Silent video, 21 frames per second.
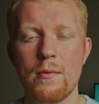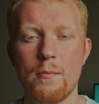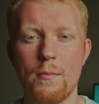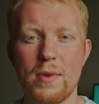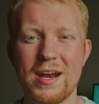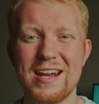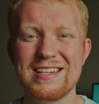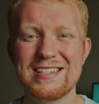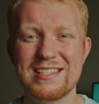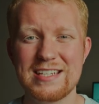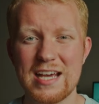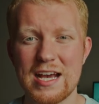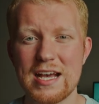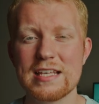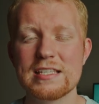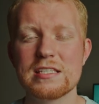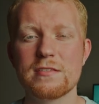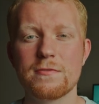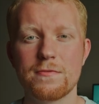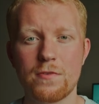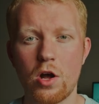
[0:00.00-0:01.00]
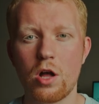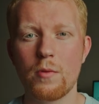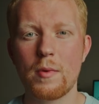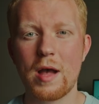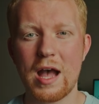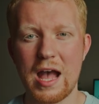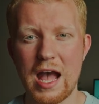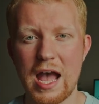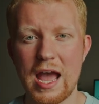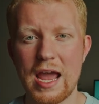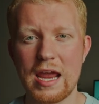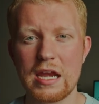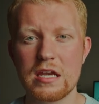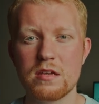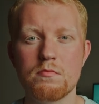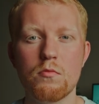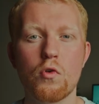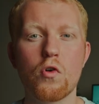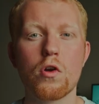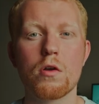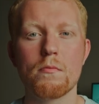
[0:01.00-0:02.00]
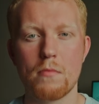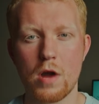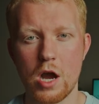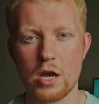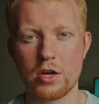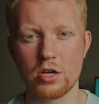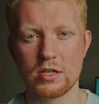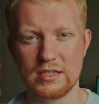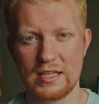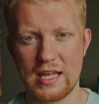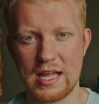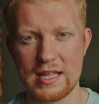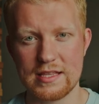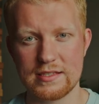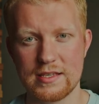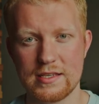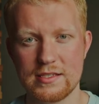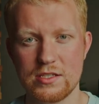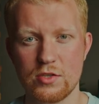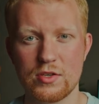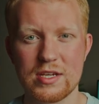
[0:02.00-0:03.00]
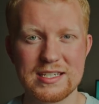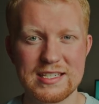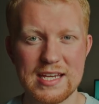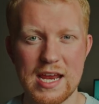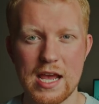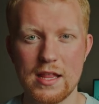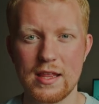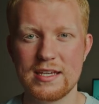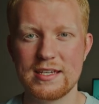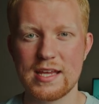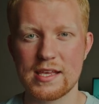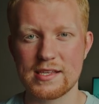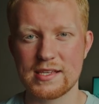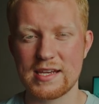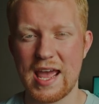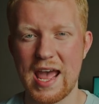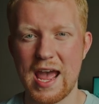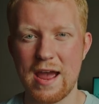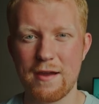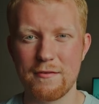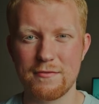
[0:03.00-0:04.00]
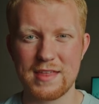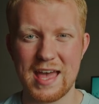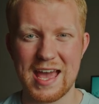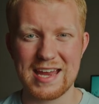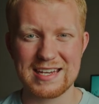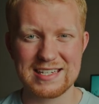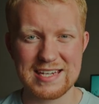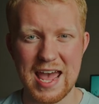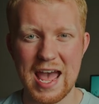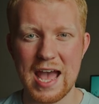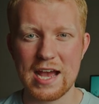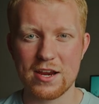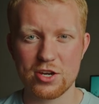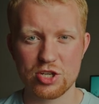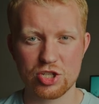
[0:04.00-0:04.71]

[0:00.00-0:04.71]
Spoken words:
but it does fall behind more modern lenses. You can tell it doesn't have that tack